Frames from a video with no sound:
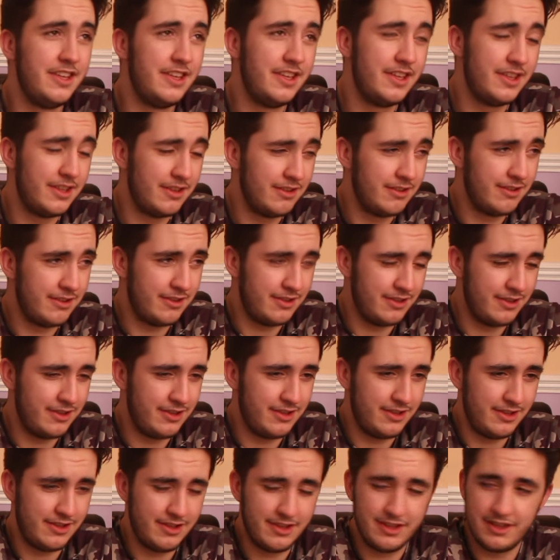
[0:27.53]

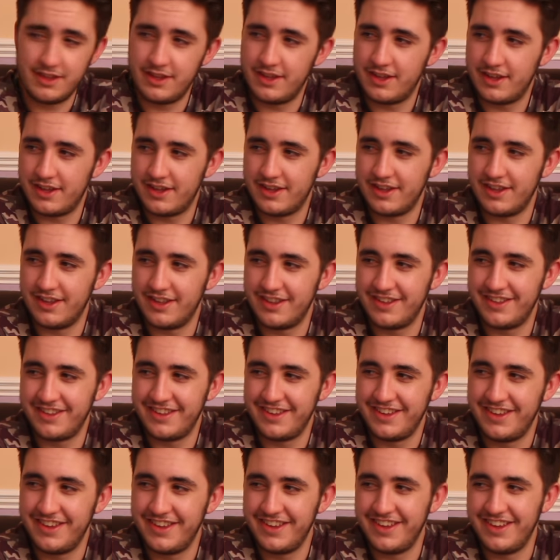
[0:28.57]

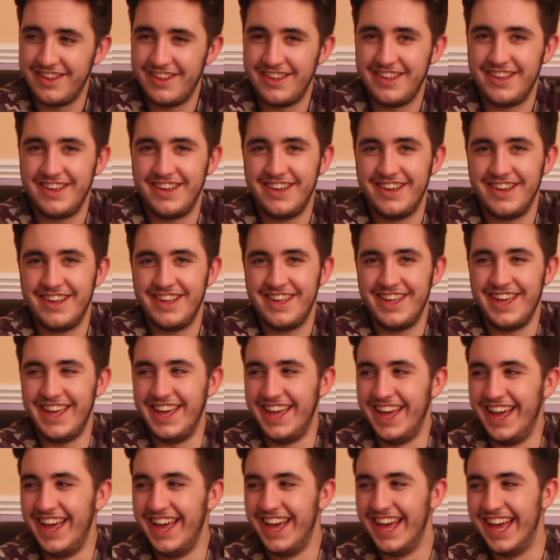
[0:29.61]

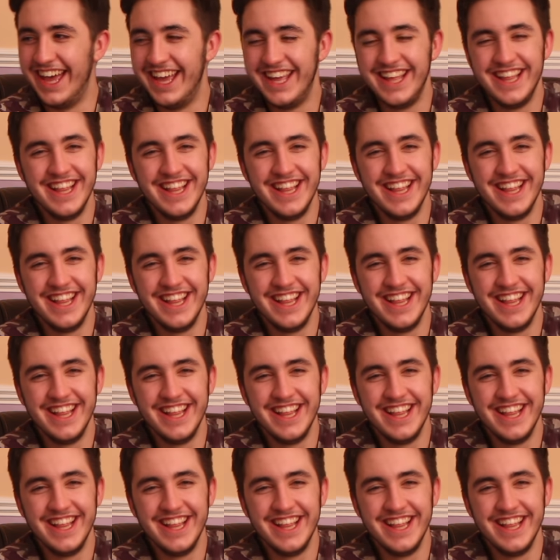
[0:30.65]
(not speaking)